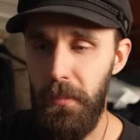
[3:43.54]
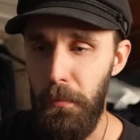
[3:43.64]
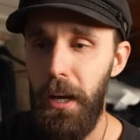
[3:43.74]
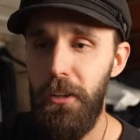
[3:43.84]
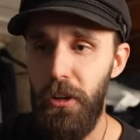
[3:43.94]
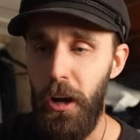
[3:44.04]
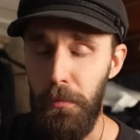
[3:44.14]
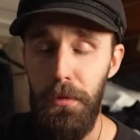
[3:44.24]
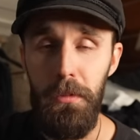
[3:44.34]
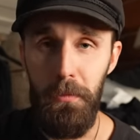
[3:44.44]
my
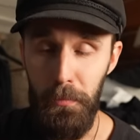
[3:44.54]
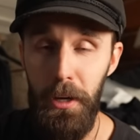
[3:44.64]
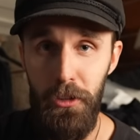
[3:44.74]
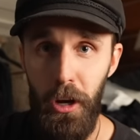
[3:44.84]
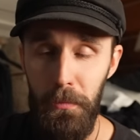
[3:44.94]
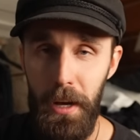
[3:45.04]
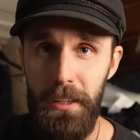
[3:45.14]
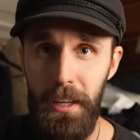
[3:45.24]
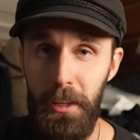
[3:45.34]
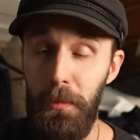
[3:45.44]
job
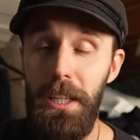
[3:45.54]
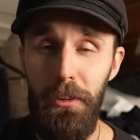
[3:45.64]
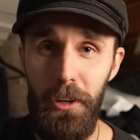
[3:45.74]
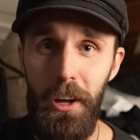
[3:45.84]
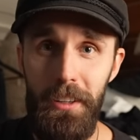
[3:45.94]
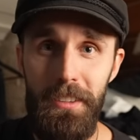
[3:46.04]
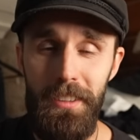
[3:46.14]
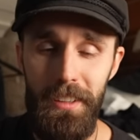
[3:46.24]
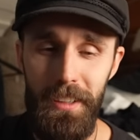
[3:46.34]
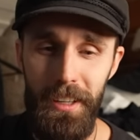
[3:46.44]
back then, believe it or not,
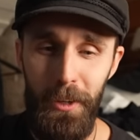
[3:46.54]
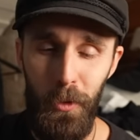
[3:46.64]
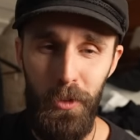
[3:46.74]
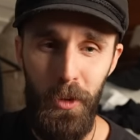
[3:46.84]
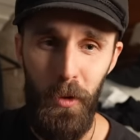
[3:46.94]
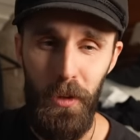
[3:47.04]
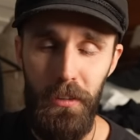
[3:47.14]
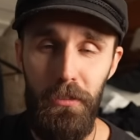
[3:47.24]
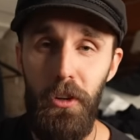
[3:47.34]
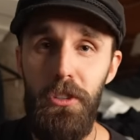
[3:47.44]
was called
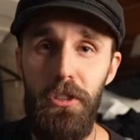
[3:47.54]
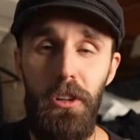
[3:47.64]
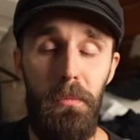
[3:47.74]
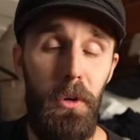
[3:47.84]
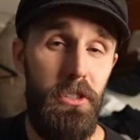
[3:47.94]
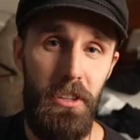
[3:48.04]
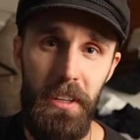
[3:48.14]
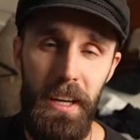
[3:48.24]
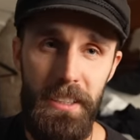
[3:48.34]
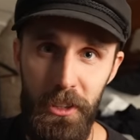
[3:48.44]
virtual
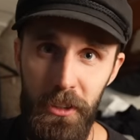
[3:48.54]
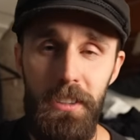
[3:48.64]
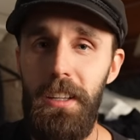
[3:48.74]
merchandiser.